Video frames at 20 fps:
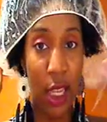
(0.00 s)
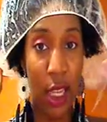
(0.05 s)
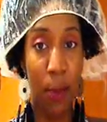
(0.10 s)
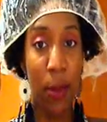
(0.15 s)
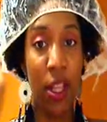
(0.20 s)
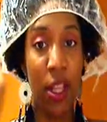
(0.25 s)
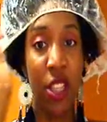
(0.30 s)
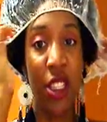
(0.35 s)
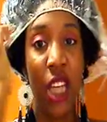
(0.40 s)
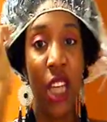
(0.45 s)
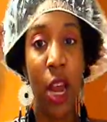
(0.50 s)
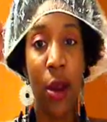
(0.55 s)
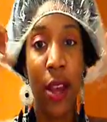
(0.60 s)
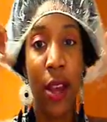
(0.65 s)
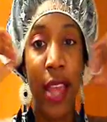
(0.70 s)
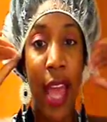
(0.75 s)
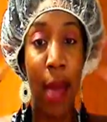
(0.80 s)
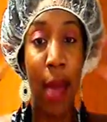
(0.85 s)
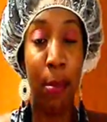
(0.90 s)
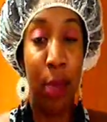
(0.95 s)
sleep in a
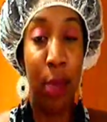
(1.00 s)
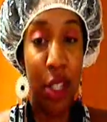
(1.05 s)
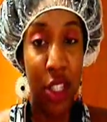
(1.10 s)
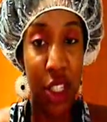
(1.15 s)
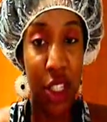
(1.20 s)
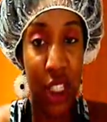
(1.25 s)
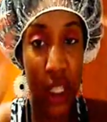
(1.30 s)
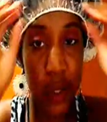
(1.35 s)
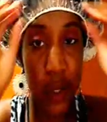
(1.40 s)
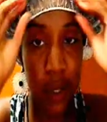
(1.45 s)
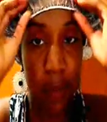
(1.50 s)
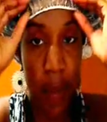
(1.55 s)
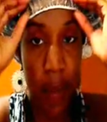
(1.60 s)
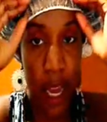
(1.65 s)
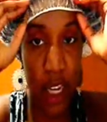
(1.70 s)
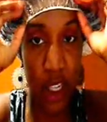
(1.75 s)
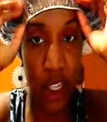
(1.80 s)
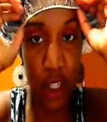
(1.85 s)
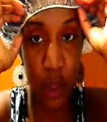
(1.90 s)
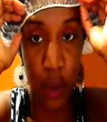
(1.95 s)
shower cap, but just to
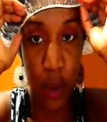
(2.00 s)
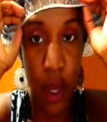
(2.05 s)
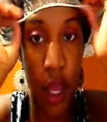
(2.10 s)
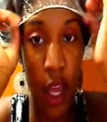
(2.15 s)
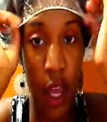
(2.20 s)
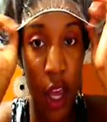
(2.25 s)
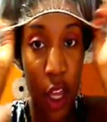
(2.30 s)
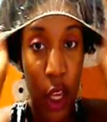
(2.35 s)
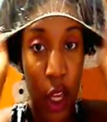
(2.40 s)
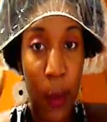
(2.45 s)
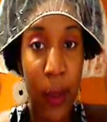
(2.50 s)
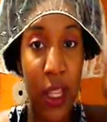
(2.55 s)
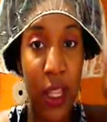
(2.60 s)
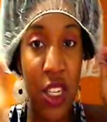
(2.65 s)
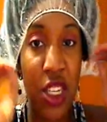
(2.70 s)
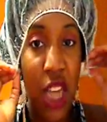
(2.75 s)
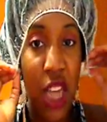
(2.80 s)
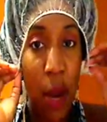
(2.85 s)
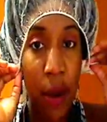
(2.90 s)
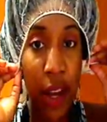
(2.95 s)
remind you, you
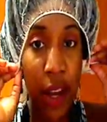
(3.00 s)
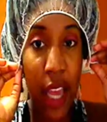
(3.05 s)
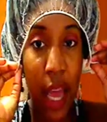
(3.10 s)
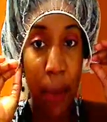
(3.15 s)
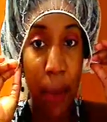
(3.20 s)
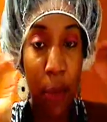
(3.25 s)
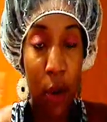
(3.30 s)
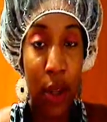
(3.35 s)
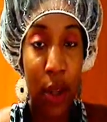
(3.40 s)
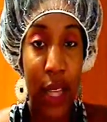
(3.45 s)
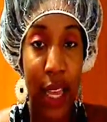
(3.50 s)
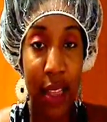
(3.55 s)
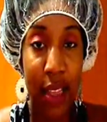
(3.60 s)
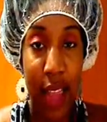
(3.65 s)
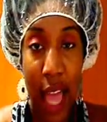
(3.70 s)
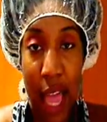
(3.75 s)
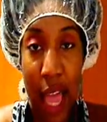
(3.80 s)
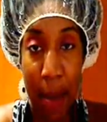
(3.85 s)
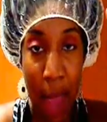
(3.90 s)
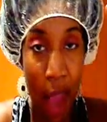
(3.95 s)
put the shower cap on
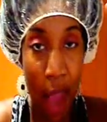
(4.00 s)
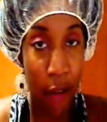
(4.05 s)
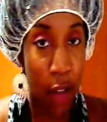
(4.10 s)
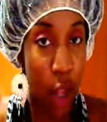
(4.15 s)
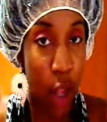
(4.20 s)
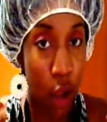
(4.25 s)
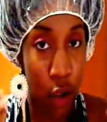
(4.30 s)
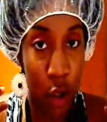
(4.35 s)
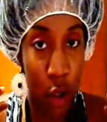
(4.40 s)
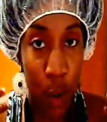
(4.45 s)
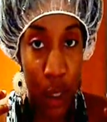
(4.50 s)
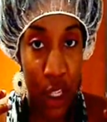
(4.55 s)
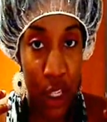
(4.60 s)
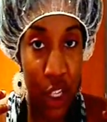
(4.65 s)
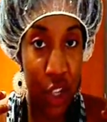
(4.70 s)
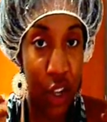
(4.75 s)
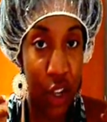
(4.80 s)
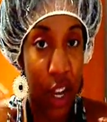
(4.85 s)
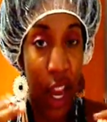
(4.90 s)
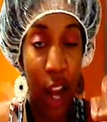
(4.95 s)
like that after you
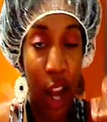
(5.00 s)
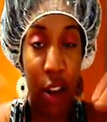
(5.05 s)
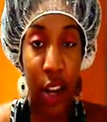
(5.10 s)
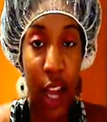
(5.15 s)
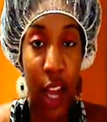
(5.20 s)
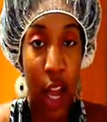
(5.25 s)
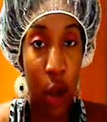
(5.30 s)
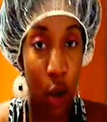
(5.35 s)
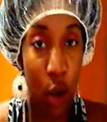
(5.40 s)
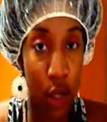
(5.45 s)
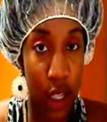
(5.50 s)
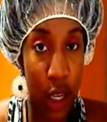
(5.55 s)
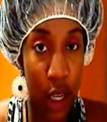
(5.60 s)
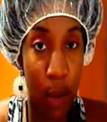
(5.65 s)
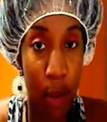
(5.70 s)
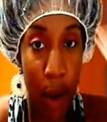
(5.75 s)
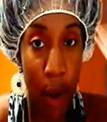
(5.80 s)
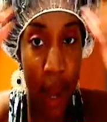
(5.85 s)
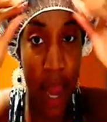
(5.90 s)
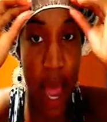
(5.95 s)
twisted your hair down with a
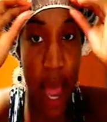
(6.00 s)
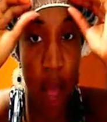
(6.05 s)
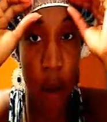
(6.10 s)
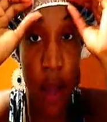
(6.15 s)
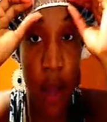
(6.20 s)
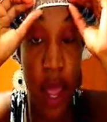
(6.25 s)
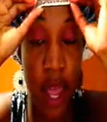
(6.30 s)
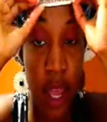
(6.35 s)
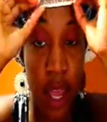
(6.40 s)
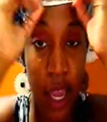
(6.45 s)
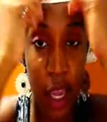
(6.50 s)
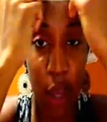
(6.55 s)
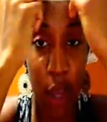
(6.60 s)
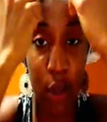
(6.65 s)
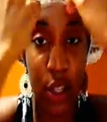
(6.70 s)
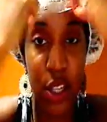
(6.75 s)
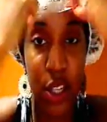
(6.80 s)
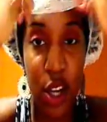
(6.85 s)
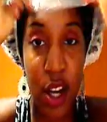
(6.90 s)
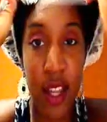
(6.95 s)
bit of braid out,
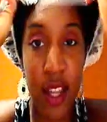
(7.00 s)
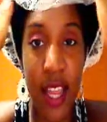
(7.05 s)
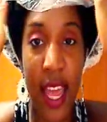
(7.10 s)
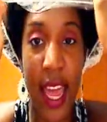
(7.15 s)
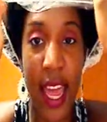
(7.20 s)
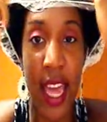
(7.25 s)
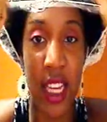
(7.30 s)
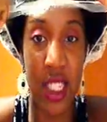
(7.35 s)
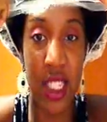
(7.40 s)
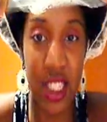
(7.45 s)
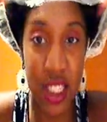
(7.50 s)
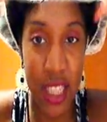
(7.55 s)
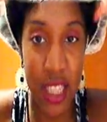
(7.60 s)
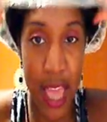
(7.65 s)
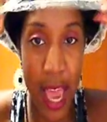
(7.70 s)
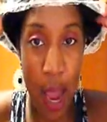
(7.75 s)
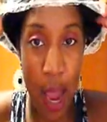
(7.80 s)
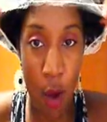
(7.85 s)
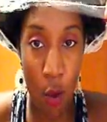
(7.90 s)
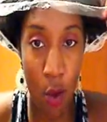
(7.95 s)
and you turn the
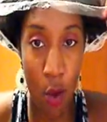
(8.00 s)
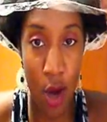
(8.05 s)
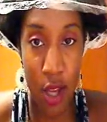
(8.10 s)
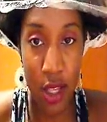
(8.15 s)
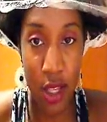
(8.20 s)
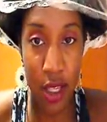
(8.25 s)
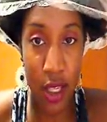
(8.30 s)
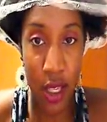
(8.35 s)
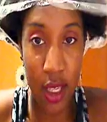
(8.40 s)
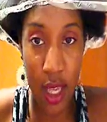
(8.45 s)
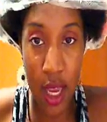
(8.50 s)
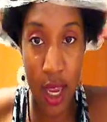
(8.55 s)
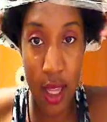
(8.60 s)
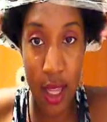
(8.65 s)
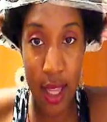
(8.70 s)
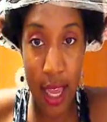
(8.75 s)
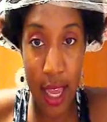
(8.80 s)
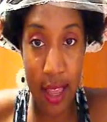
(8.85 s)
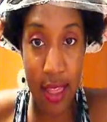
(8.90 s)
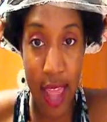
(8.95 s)
edges outwards
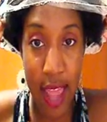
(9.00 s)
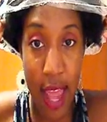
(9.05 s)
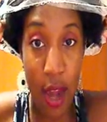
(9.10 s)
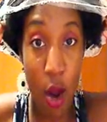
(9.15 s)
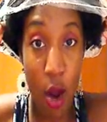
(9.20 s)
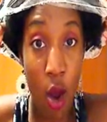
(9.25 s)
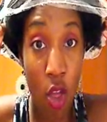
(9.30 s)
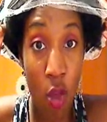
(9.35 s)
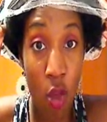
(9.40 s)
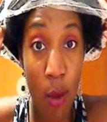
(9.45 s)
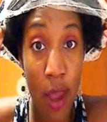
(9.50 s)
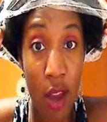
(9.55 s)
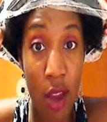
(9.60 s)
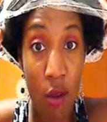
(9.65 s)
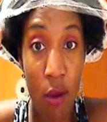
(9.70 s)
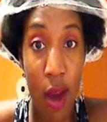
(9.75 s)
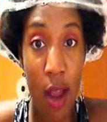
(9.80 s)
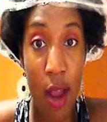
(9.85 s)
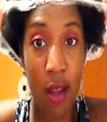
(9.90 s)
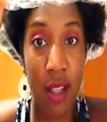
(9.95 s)
like that, all the
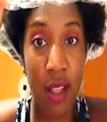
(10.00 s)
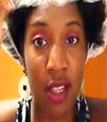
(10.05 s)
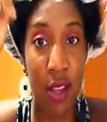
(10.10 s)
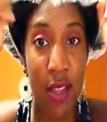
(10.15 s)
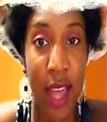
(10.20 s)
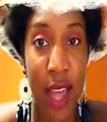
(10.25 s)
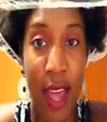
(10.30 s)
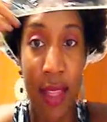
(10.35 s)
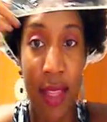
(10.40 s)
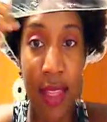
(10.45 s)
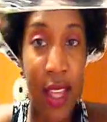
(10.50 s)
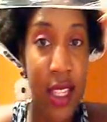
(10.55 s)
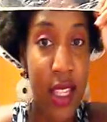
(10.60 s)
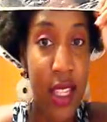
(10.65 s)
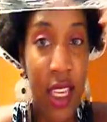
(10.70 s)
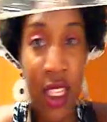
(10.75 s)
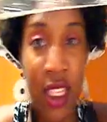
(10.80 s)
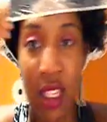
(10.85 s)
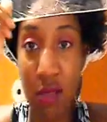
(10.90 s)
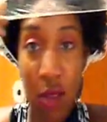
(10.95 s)
way around so that
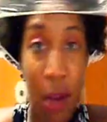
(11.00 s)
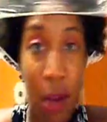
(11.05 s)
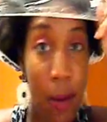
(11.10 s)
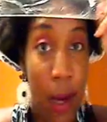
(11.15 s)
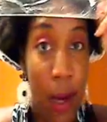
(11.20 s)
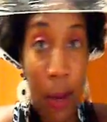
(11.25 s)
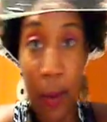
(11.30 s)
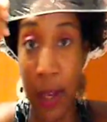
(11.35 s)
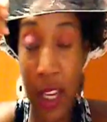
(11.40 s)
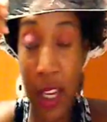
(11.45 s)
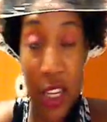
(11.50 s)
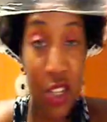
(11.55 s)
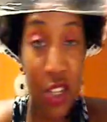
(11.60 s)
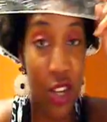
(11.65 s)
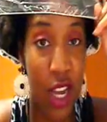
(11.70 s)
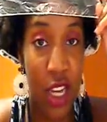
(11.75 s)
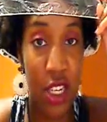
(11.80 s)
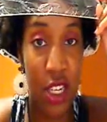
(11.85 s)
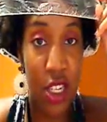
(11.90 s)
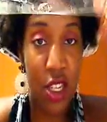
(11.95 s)
this isn't rubbing up
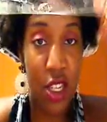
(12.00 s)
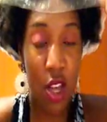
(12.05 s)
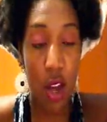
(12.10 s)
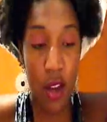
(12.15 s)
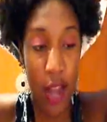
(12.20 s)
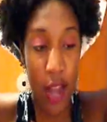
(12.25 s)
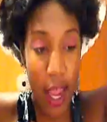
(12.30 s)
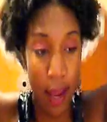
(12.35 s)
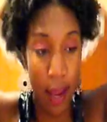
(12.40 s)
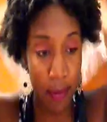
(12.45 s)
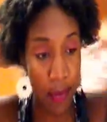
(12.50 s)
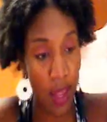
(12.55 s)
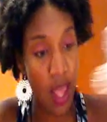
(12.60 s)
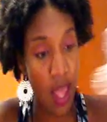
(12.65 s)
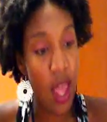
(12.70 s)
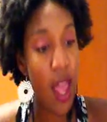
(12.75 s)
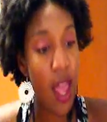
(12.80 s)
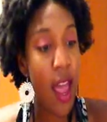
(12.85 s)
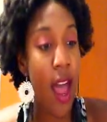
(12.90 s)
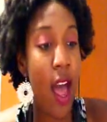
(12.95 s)
against your edges all night.
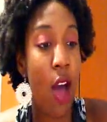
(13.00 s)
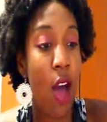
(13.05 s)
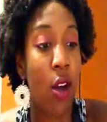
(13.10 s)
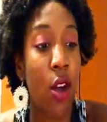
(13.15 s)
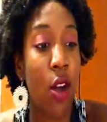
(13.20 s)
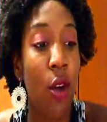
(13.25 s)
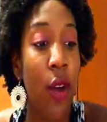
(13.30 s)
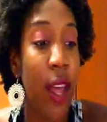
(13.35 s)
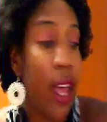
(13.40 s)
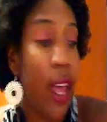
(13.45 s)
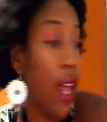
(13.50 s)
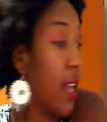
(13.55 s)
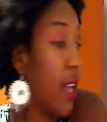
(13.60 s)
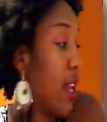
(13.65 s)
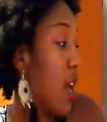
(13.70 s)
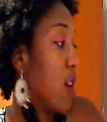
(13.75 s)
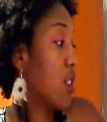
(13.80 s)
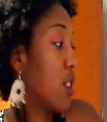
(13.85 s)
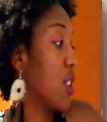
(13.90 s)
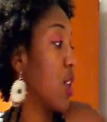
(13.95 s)
I'll go
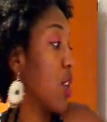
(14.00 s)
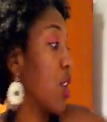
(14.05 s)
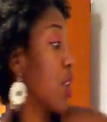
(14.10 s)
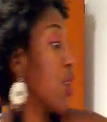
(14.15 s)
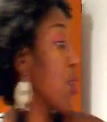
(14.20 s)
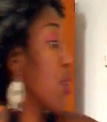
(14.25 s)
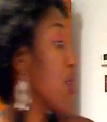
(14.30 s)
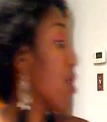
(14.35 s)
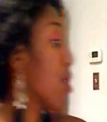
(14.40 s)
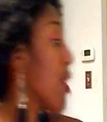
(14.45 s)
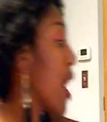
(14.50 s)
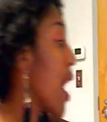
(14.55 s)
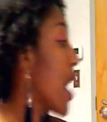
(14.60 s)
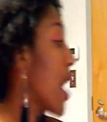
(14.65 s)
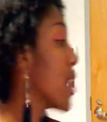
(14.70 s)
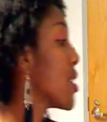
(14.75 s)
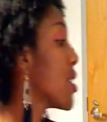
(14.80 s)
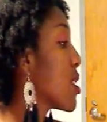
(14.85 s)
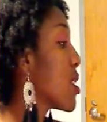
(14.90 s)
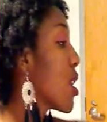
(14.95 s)
ahead and I'll secure
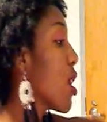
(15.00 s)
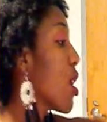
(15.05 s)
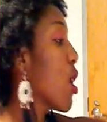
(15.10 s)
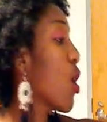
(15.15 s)
that